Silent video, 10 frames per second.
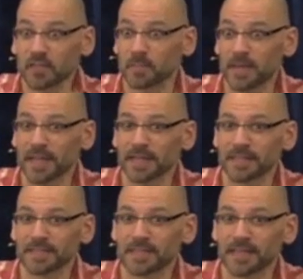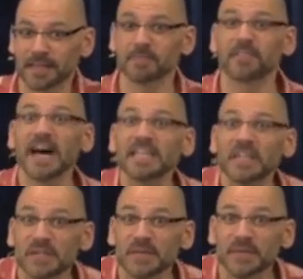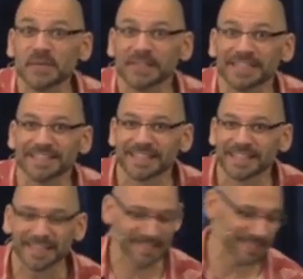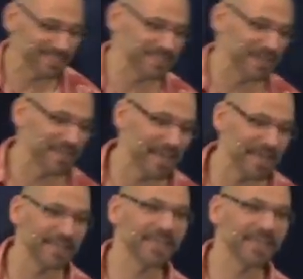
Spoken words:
big, and he's like, I'm fine, and you? And he's got that giant head.